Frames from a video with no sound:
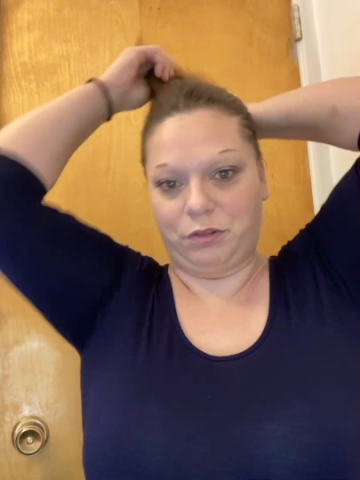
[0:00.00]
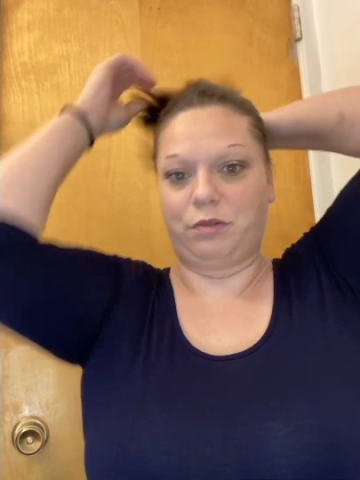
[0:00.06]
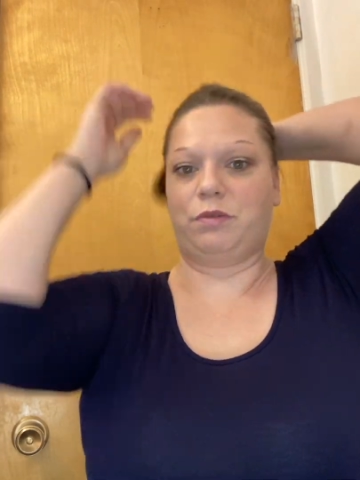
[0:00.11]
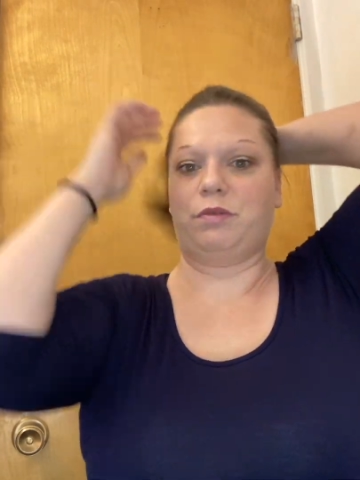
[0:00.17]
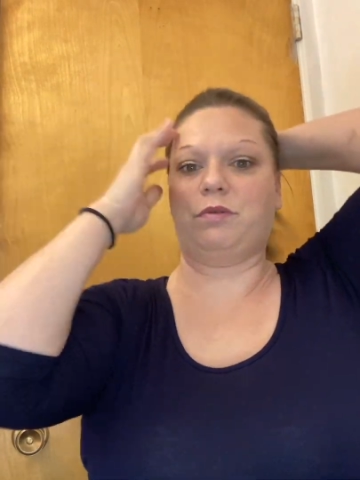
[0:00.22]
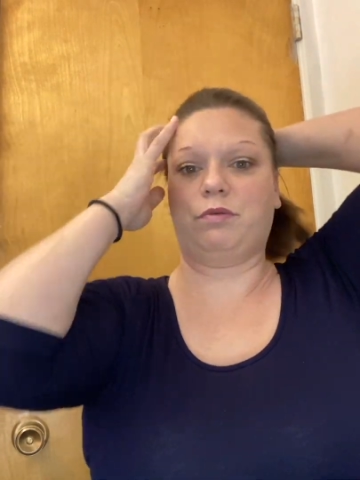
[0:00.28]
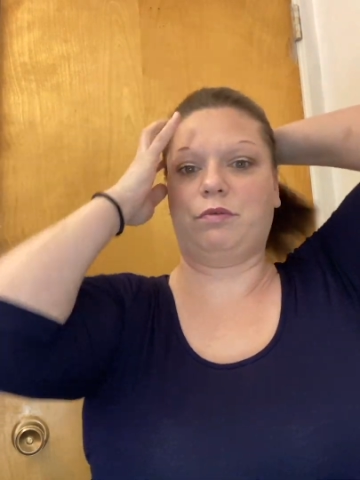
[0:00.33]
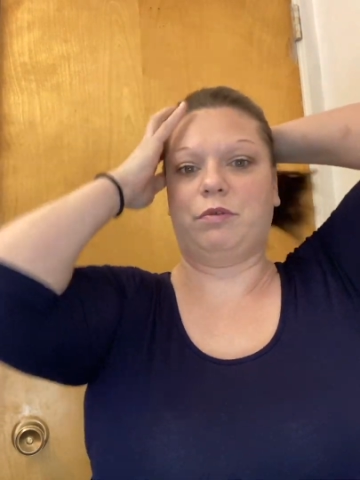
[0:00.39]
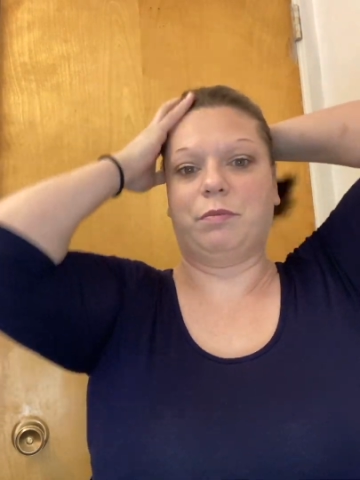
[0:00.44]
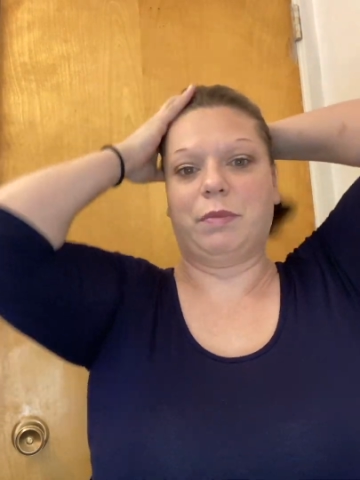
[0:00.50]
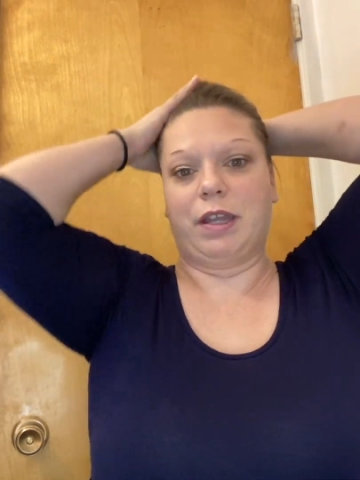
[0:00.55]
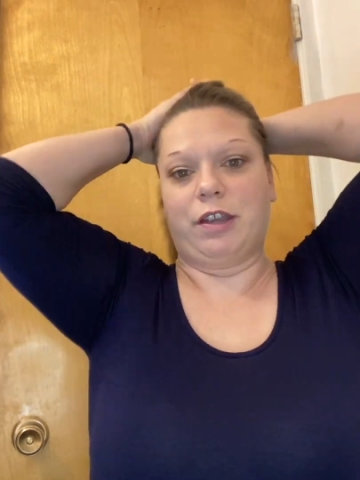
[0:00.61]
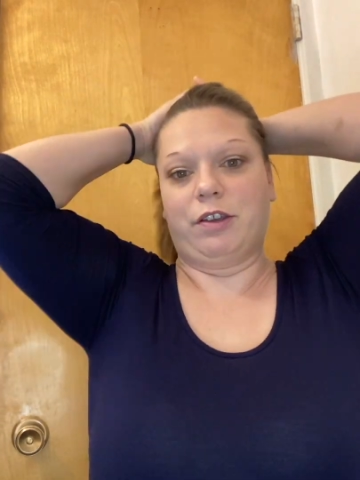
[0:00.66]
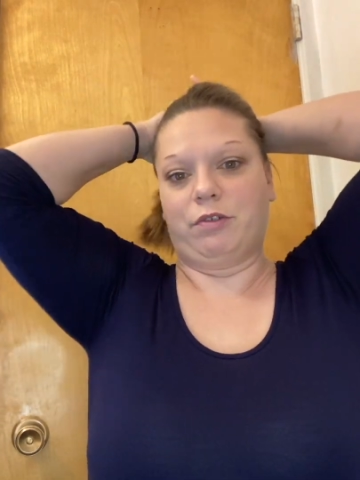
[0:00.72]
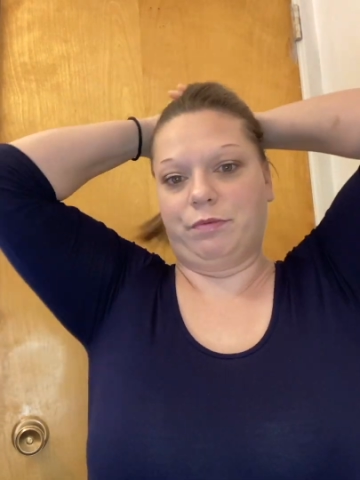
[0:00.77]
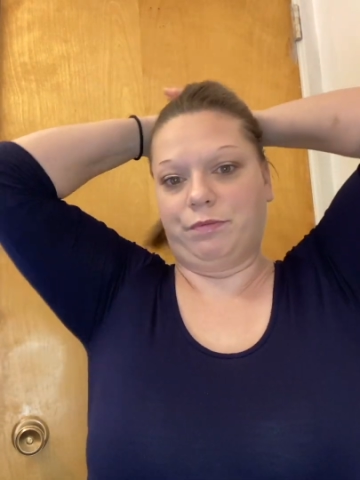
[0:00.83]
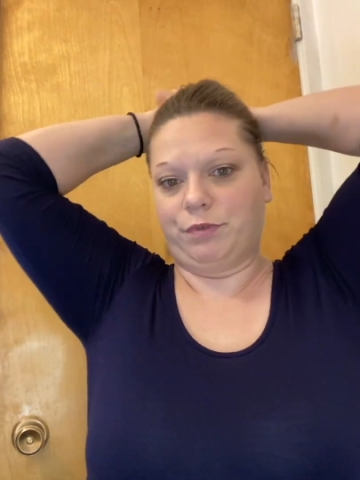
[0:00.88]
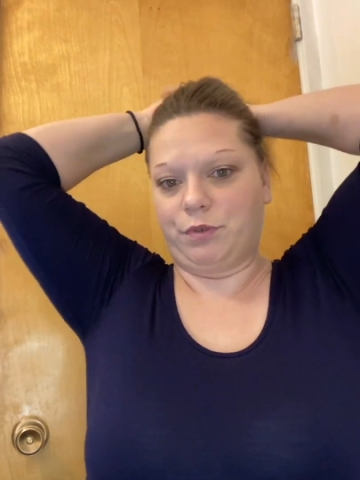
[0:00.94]
throw my
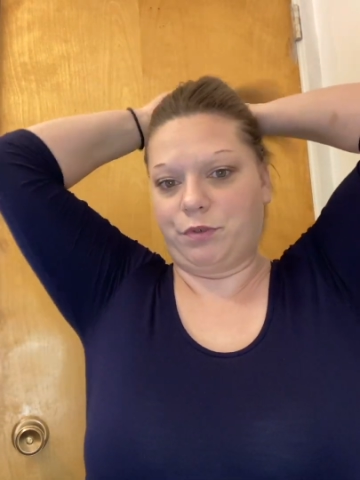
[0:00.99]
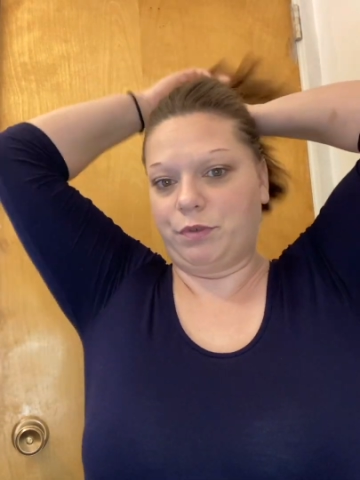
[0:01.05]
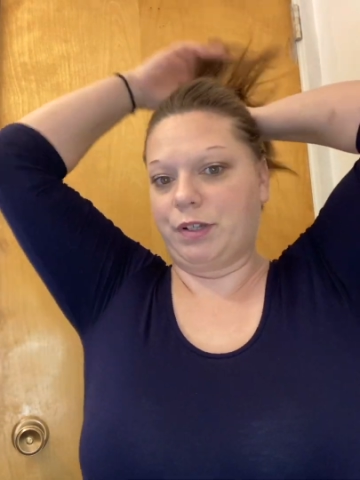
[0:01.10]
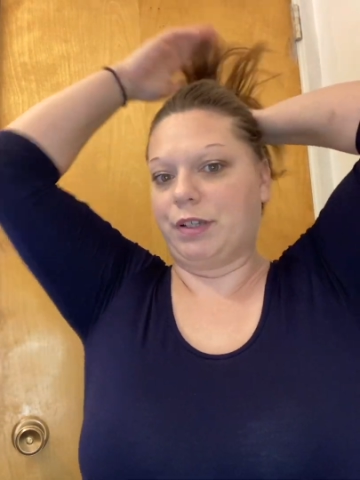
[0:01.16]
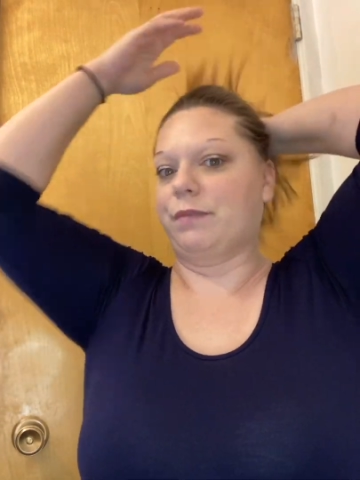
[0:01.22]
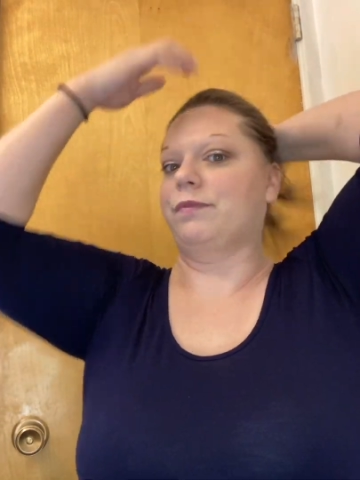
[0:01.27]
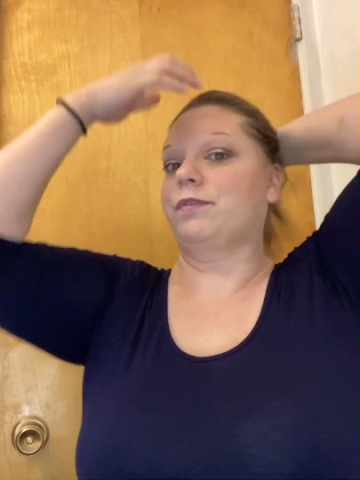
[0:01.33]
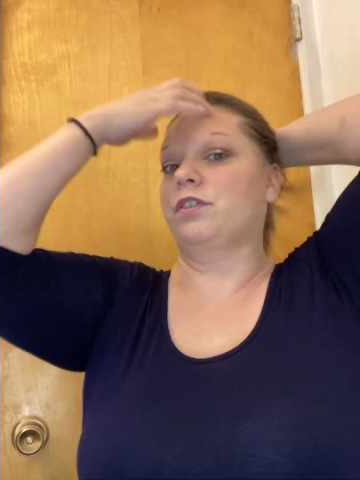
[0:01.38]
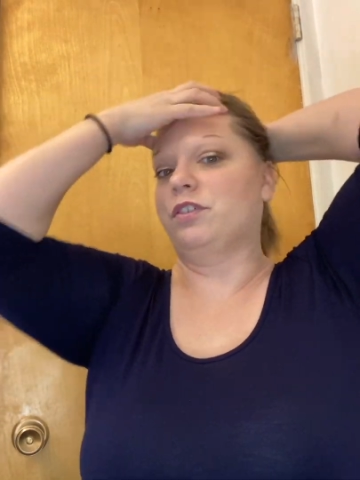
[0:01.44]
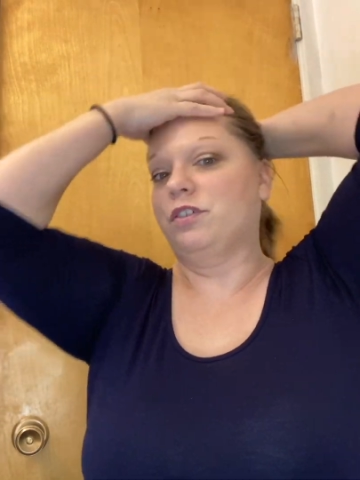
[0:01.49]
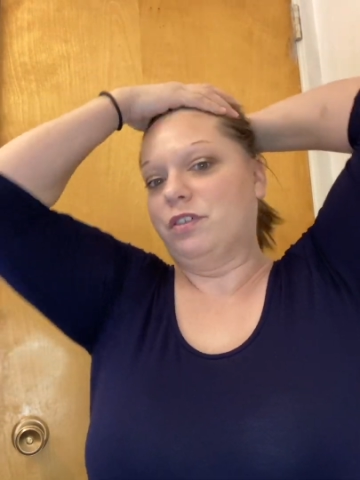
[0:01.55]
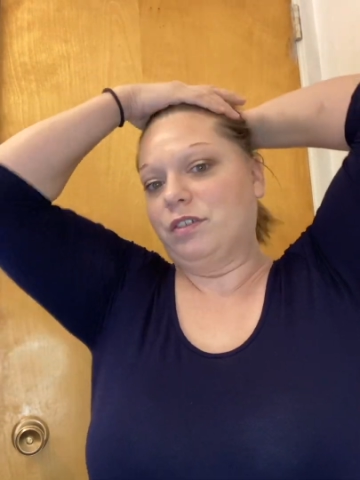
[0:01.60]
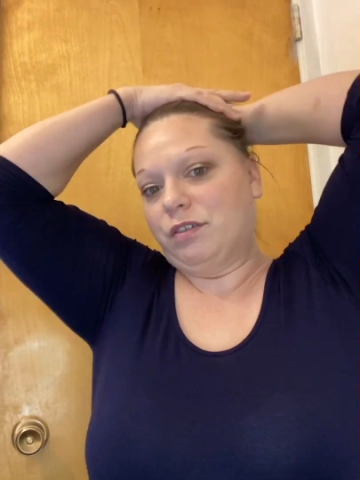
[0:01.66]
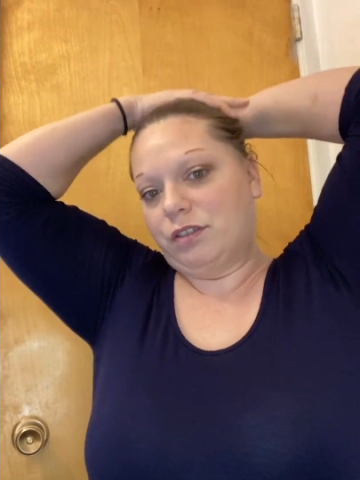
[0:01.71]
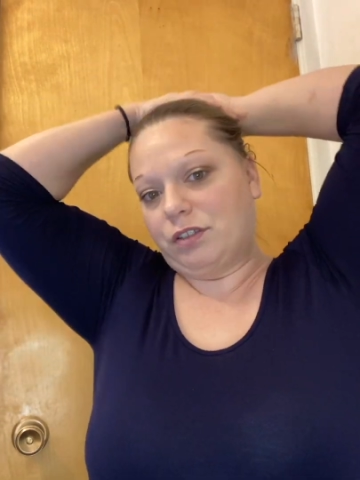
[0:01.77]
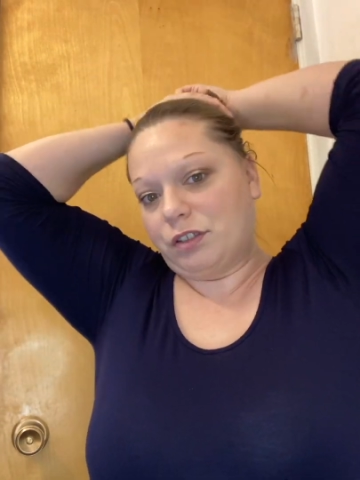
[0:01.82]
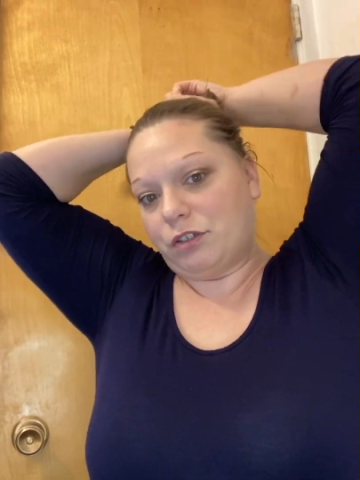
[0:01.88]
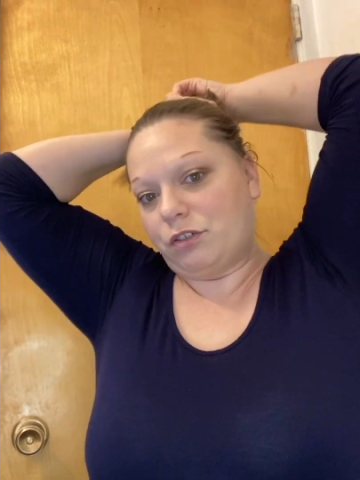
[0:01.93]
hair up real quick so